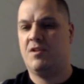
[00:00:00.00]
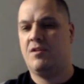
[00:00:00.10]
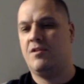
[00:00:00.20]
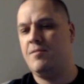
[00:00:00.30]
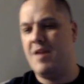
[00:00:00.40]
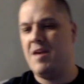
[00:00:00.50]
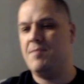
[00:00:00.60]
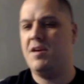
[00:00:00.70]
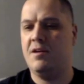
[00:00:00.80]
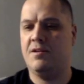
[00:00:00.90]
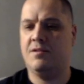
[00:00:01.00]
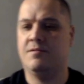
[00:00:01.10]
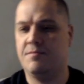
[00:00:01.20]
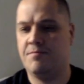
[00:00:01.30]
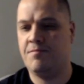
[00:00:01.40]
Could have maybe
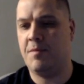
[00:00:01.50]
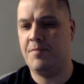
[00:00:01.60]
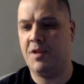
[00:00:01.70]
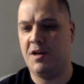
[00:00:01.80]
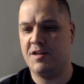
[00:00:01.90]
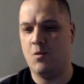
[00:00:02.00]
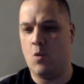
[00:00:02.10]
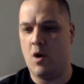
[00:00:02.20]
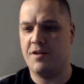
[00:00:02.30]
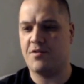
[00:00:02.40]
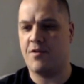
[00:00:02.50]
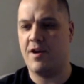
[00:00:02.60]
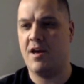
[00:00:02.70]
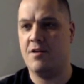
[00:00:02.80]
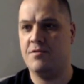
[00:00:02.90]
plugged out one of the
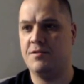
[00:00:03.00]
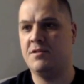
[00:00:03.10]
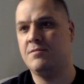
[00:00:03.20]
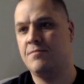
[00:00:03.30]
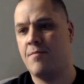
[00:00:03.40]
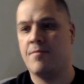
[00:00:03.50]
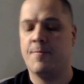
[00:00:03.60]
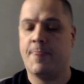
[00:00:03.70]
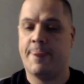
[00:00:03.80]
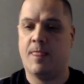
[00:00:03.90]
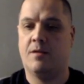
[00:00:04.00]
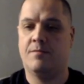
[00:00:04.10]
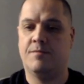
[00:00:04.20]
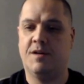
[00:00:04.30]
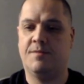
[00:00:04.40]
Greyhounds,
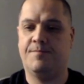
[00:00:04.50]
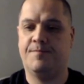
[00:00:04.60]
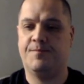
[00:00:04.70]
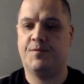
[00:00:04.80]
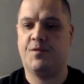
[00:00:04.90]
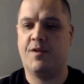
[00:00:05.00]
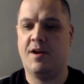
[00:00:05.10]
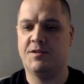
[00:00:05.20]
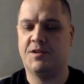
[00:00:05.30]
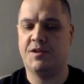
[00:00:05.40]
but Greyhound's good to